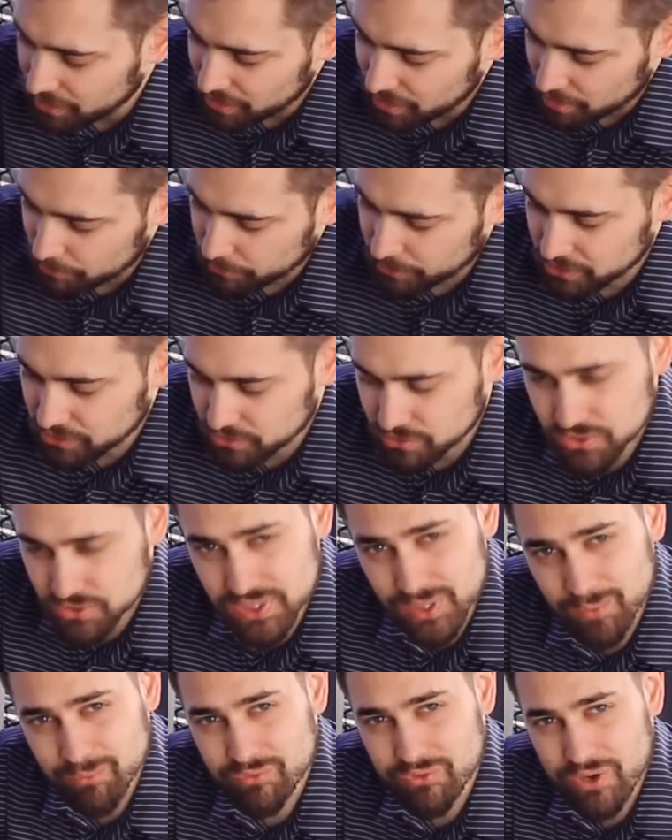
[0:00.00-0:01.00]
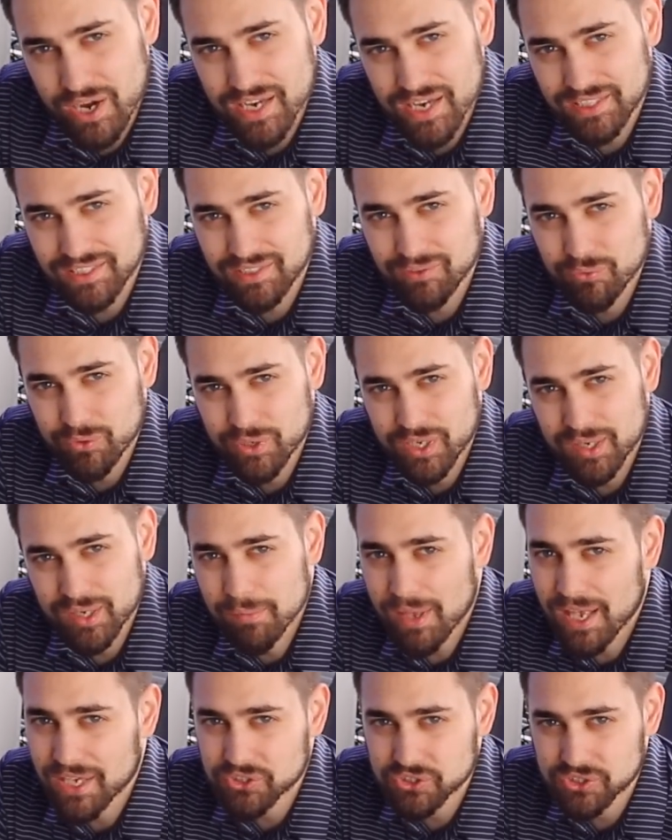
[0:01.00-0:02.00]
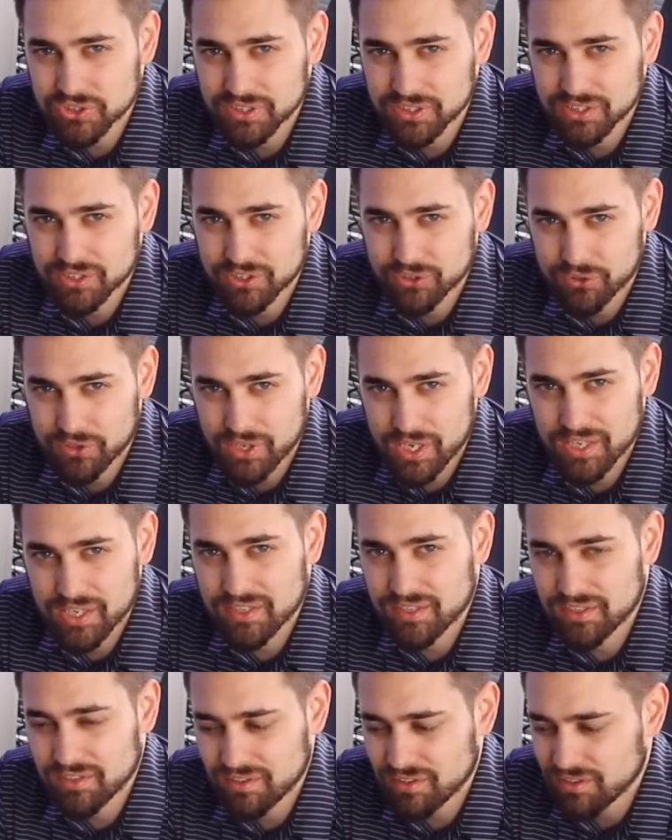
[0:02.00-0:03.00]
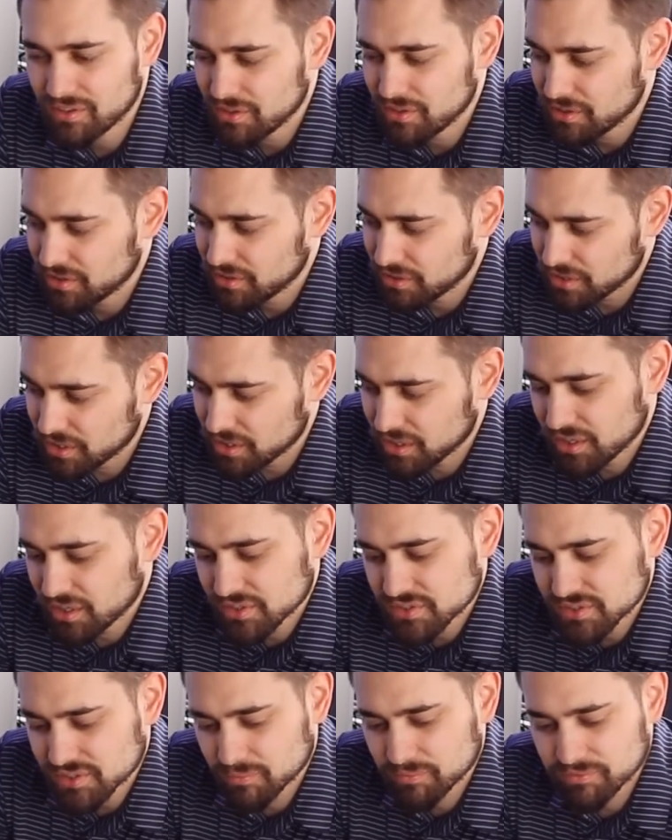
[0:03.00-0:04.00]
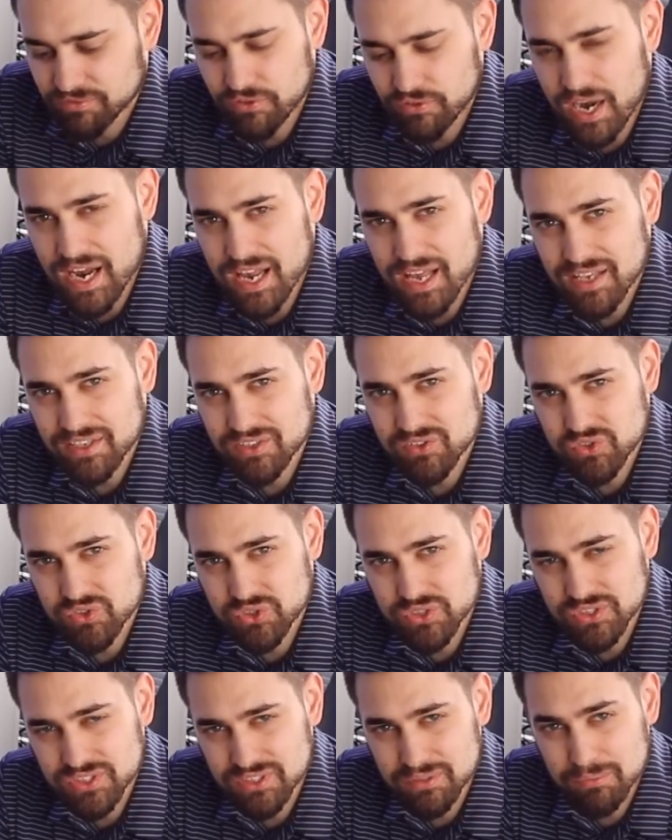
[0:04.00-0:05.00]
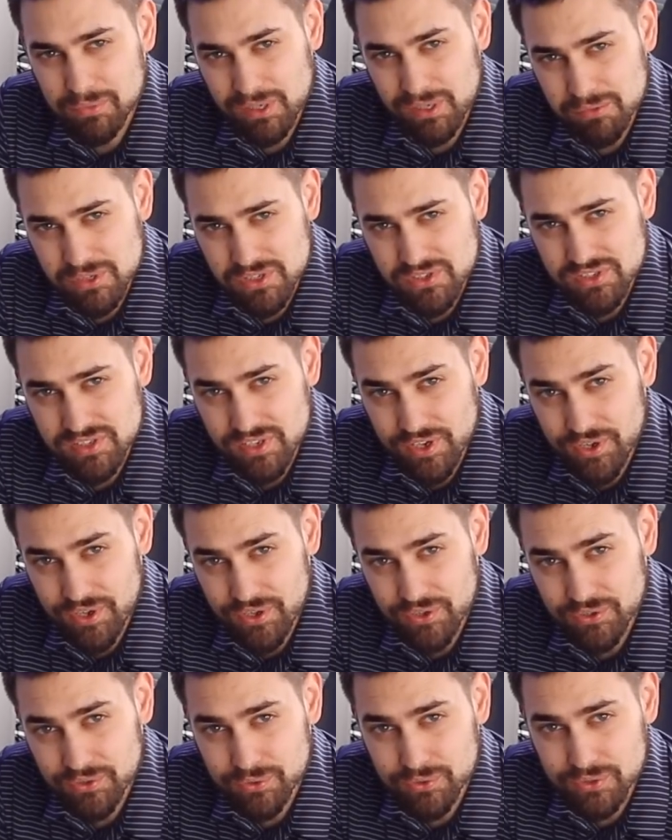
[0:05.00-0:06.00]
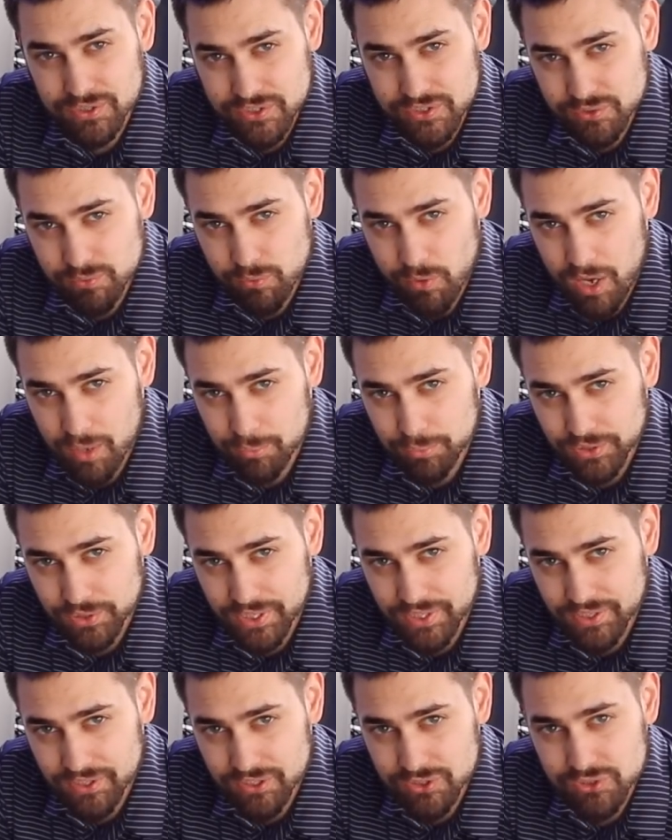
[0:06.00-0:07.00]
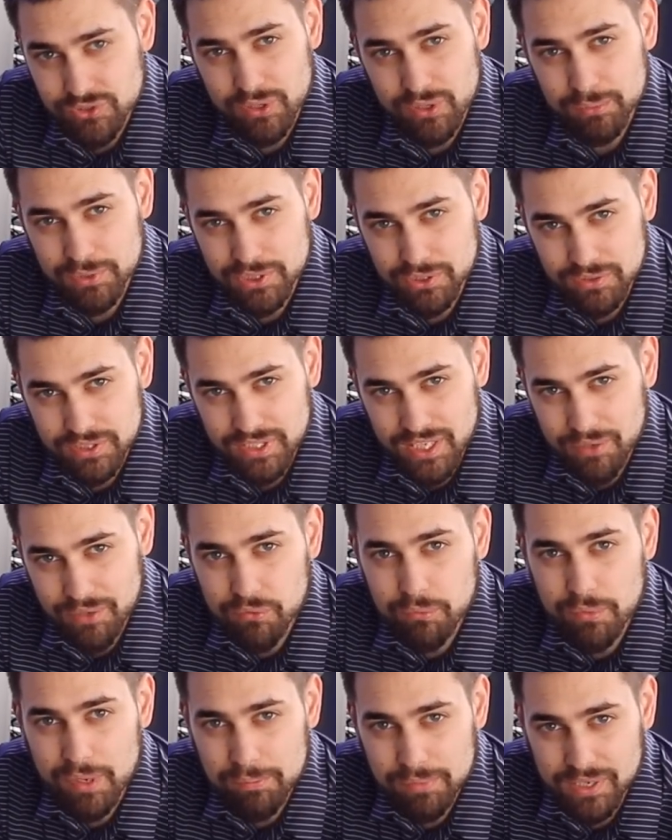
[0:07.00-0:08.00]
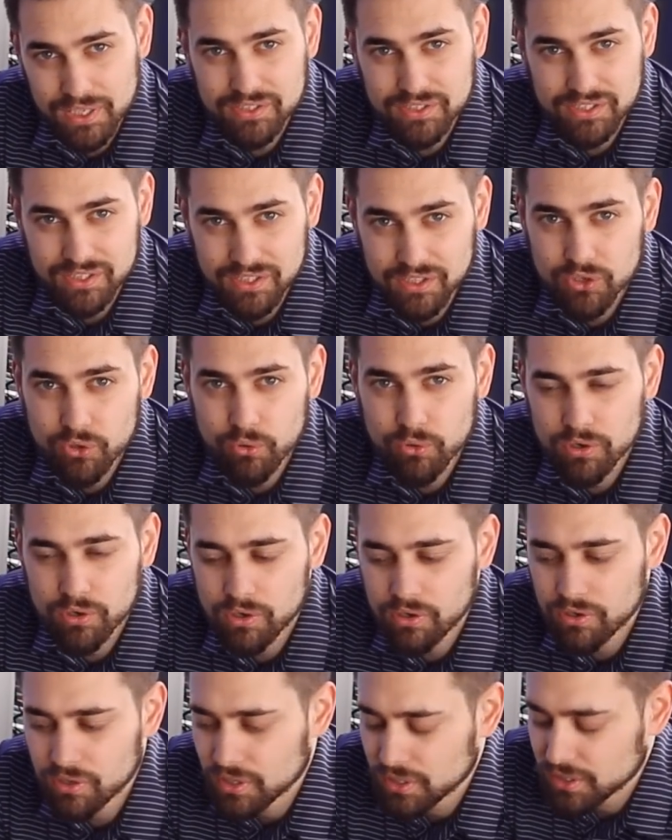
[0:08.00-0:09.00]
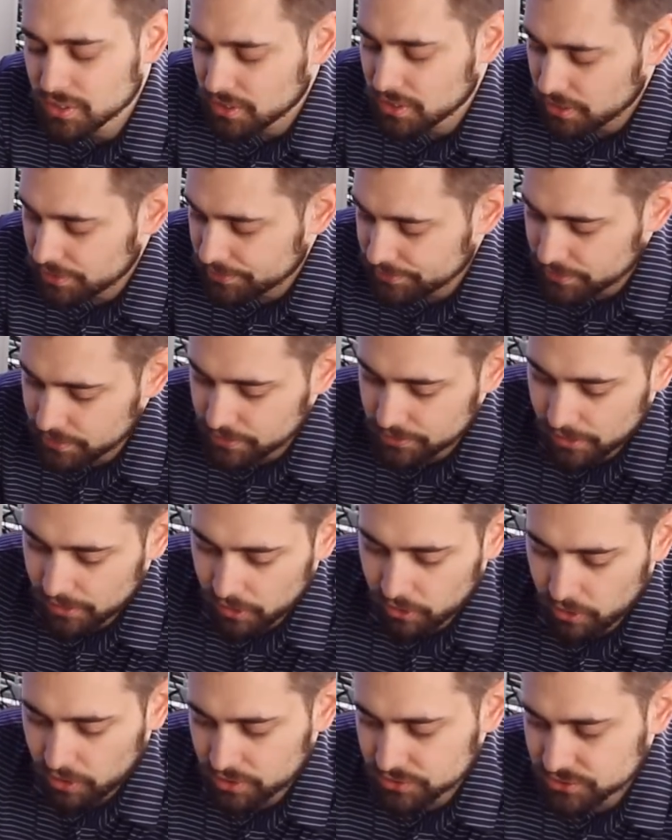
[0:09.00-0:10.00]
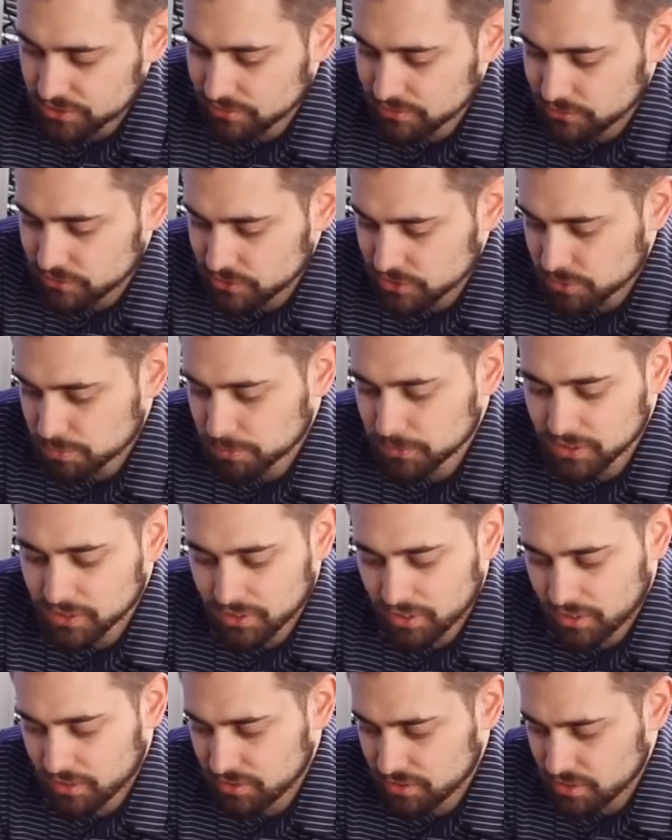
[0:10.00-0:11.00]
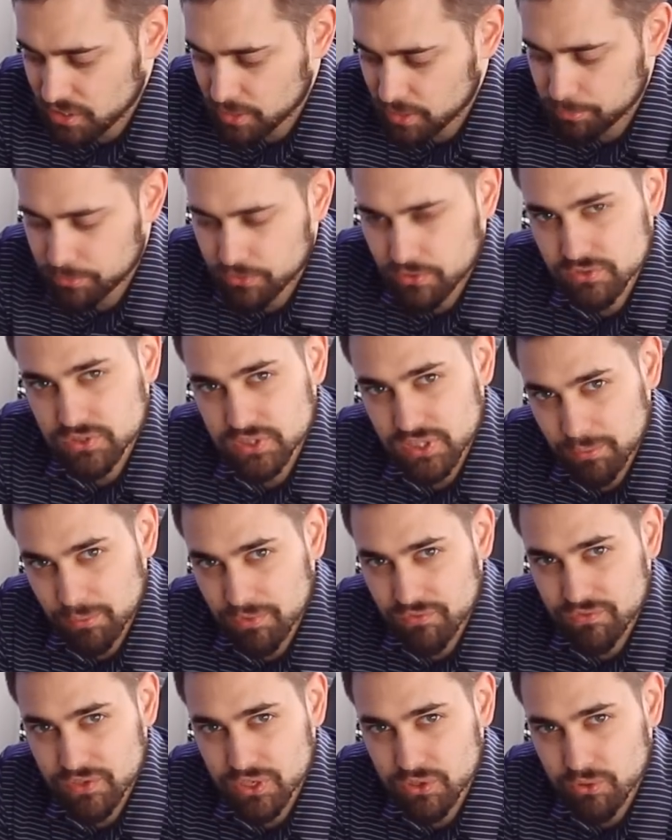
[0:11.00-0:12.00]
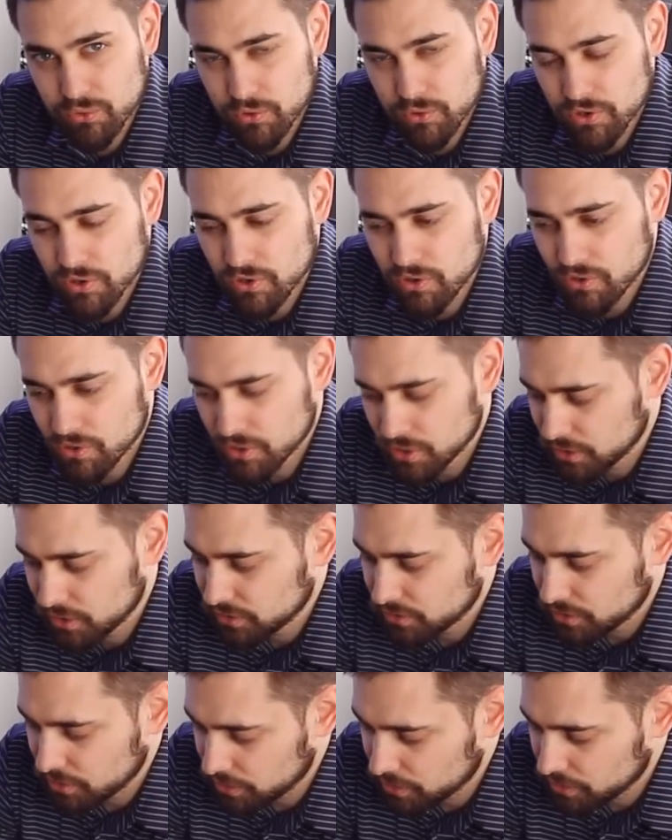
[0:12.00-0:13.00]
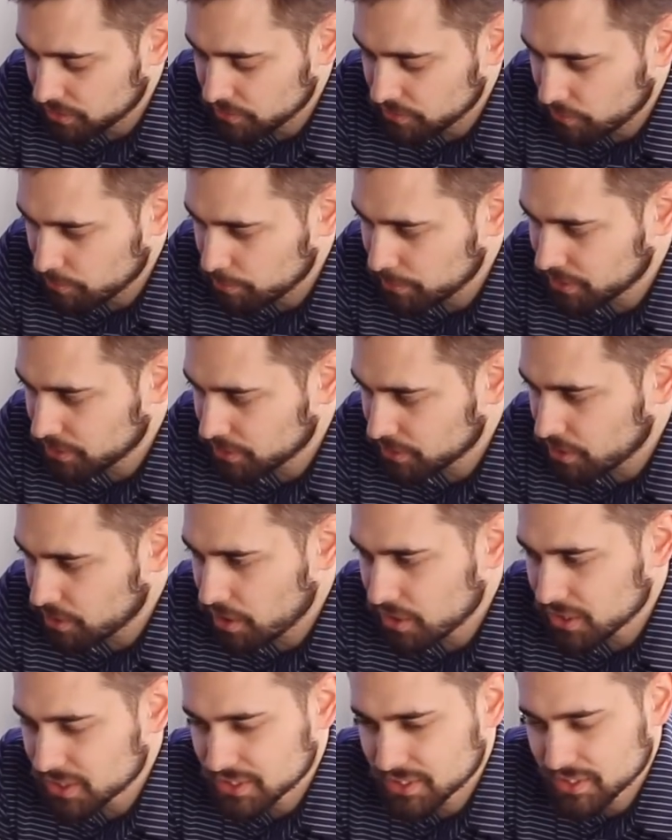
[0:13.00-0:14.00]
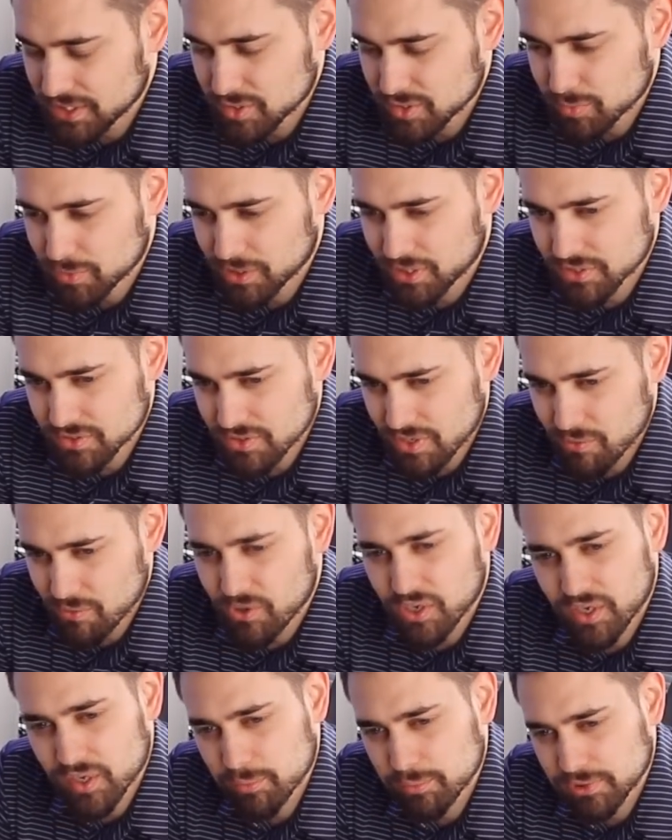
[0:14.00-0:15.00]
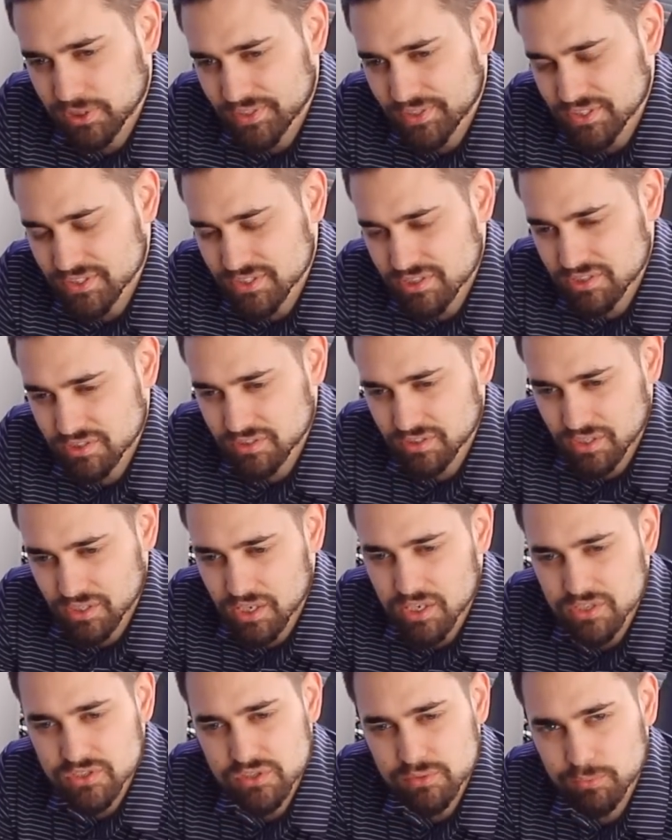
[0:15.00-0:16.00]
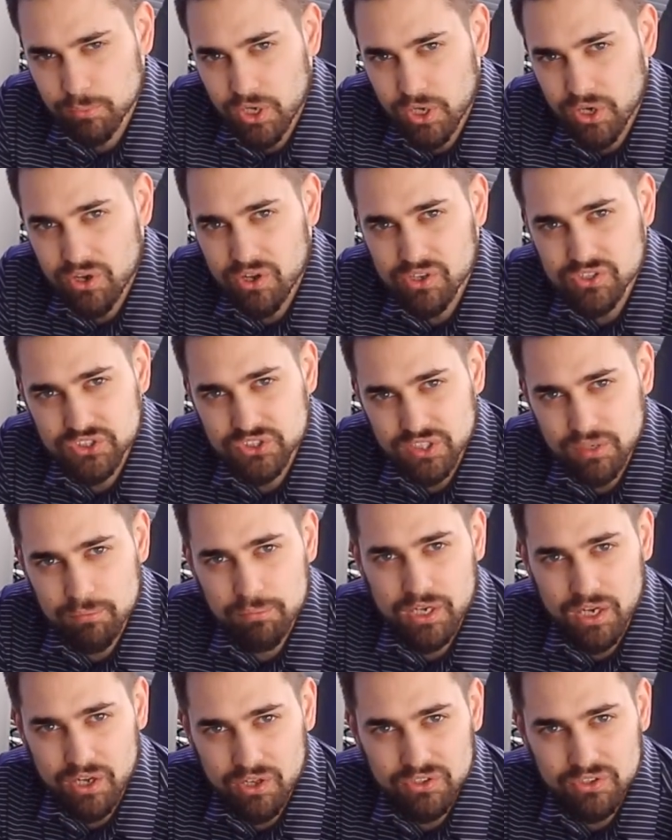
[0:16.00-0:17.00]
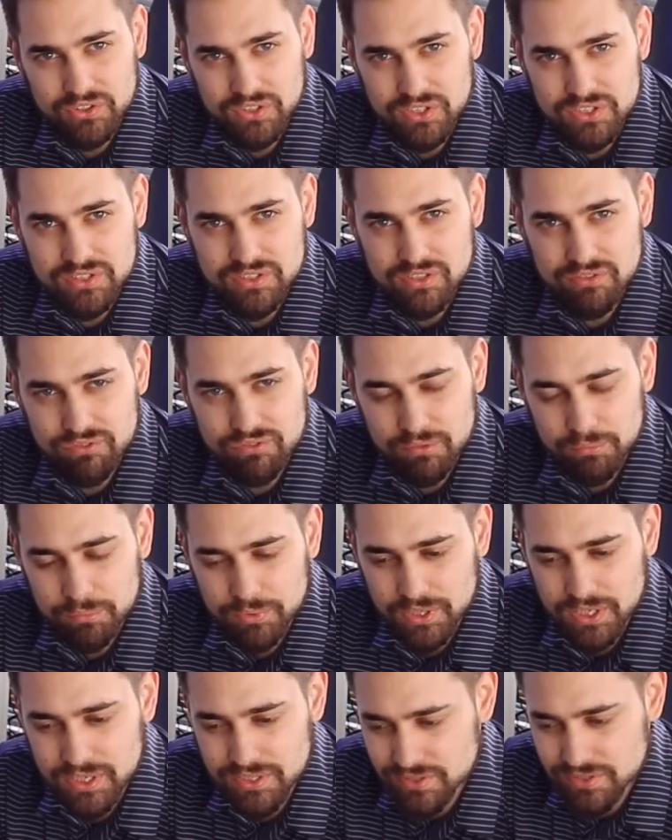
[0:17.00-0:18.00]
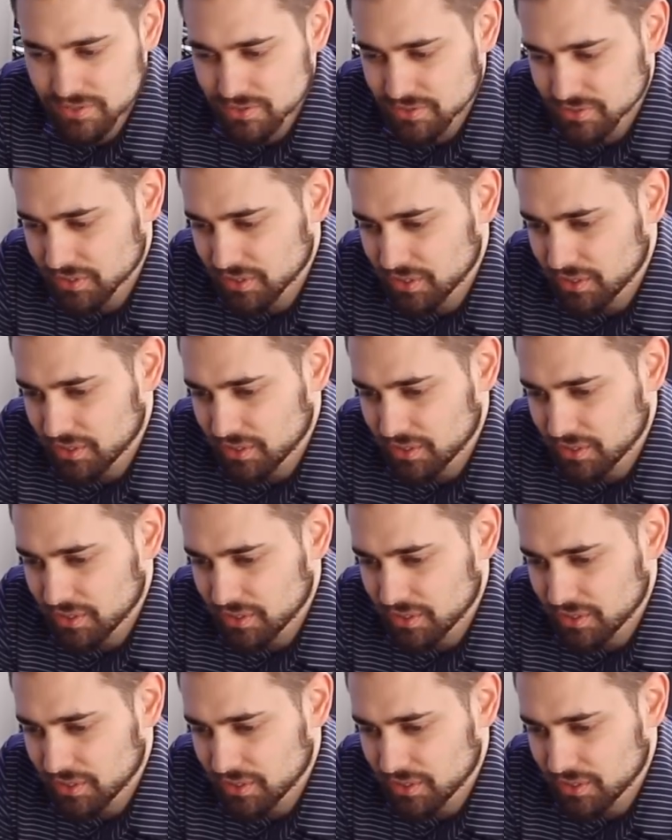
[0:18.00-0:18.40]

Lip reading: I'm going to do some fragging where I'm actually creating some frags just to maybe sell or swap later, so I'll be doing that with my pectina coral. And then I'll also just be cutting up some of the coral, the bigger colonies, because I want to place small sub-colonies different places.